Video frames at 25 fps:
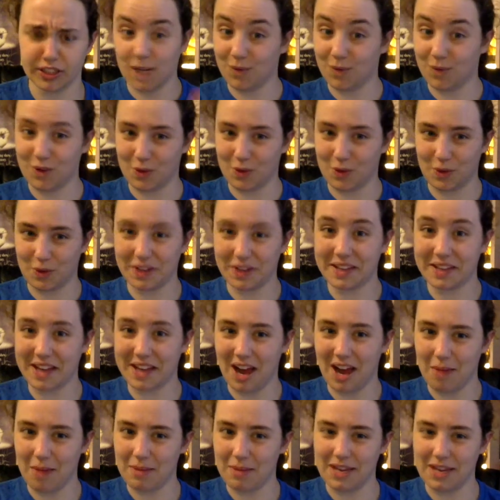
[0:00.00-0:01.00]
But what really
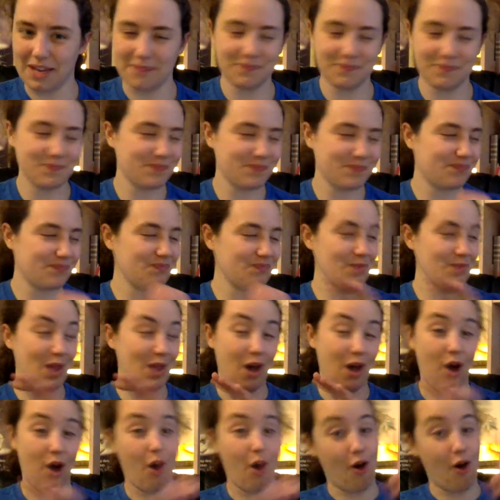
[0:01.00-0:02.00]
got me
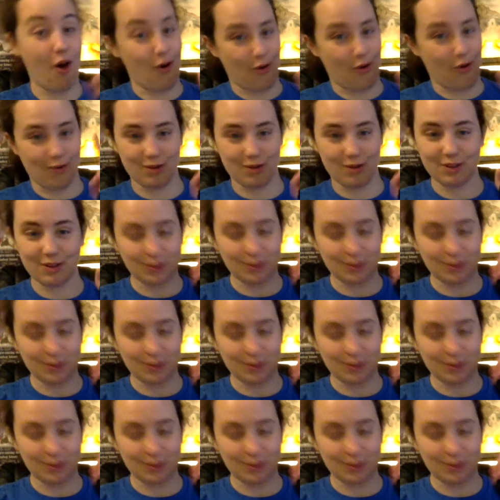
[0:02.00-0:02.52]
oh,